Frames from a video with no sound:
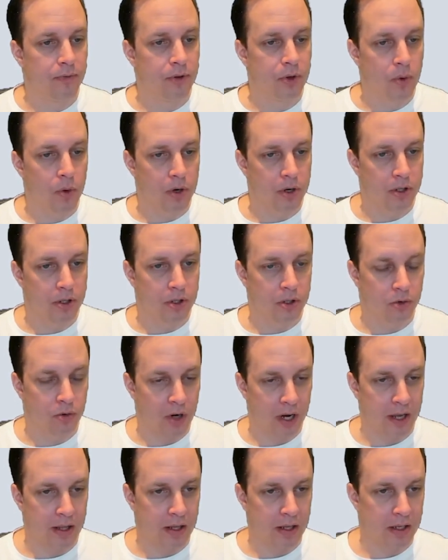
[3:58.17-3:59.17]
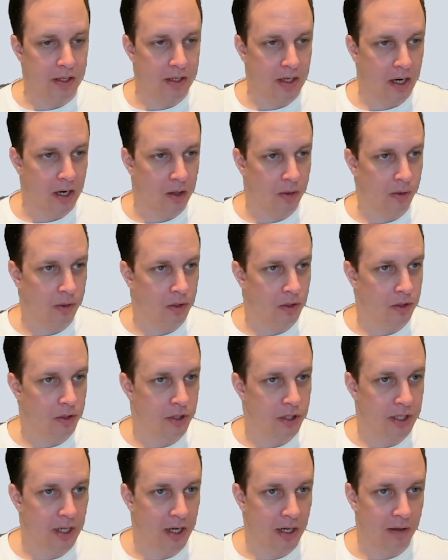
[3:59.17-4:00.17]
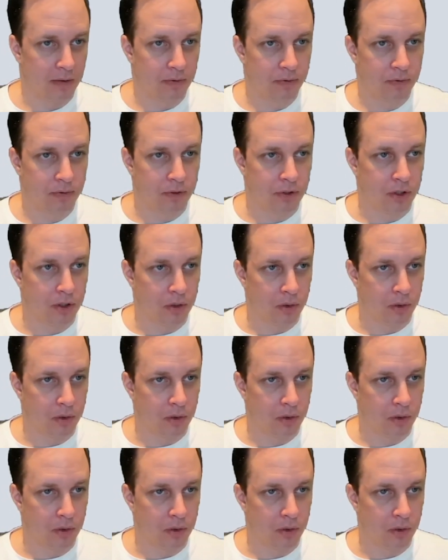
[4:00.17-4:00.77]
you want to try this out yourself, you